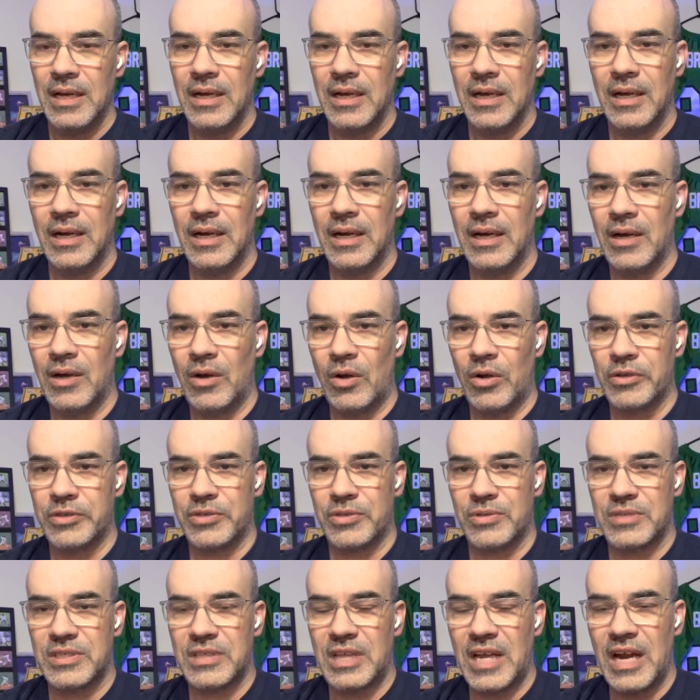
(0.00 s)

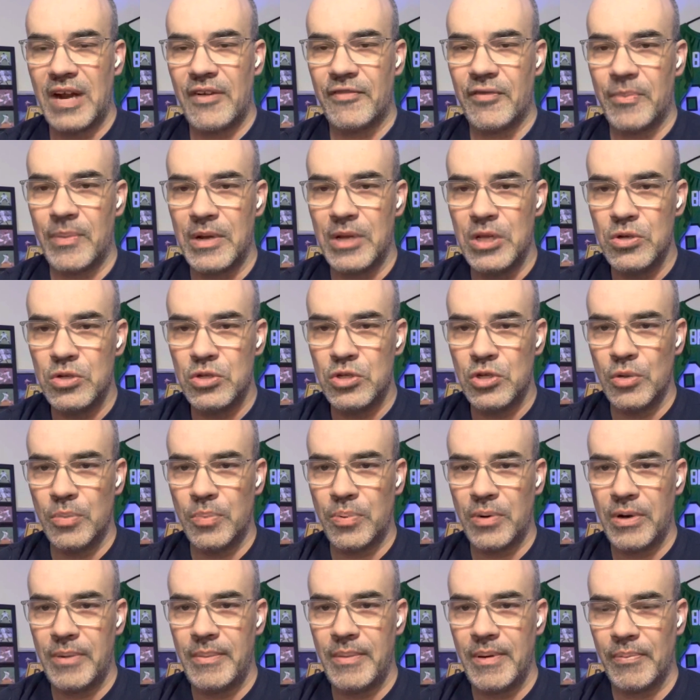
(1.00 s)
Also sign up for my YouTube
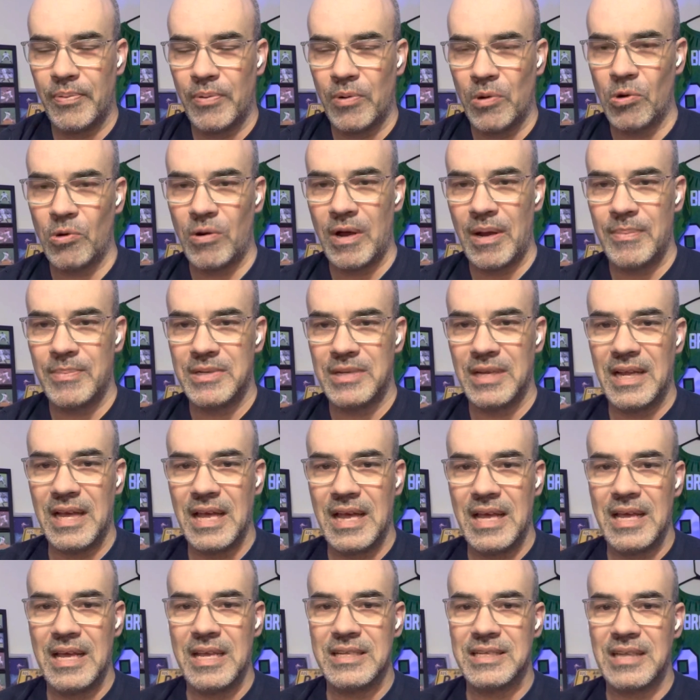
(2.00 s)
premium program
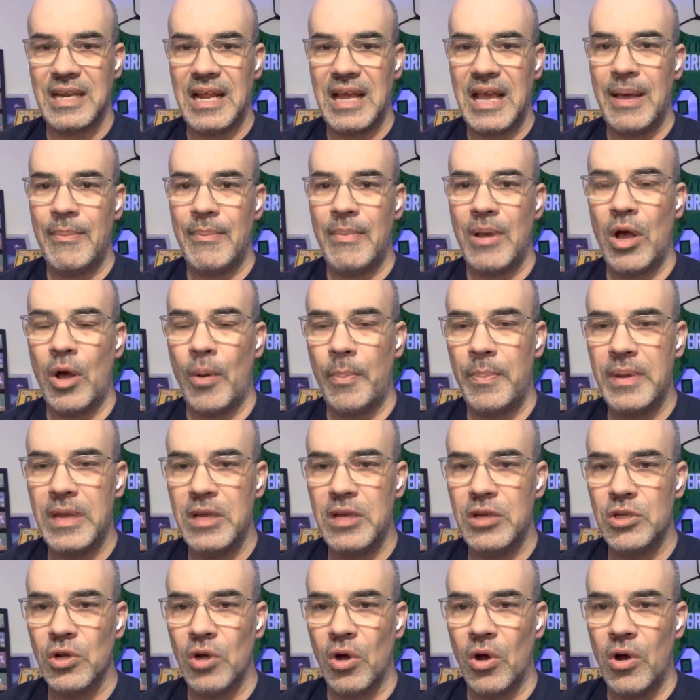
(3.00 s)
today. It's an
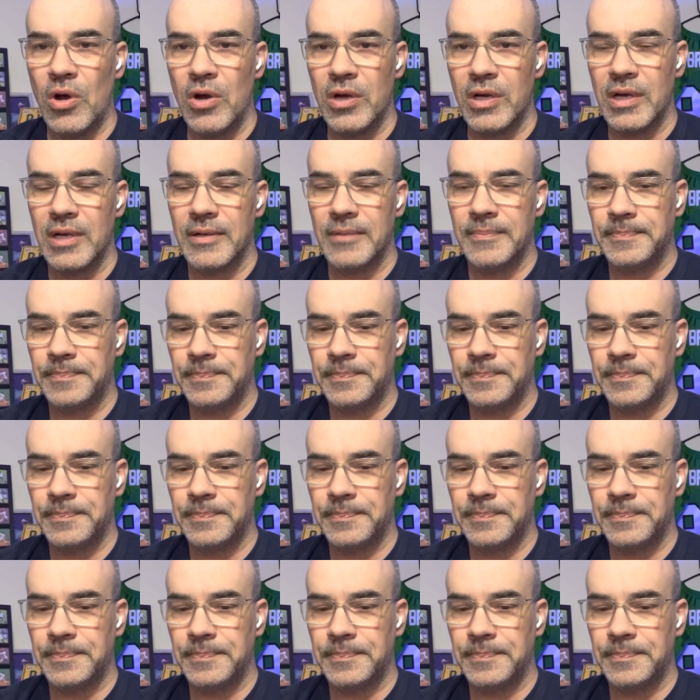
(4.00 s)
MLB dog.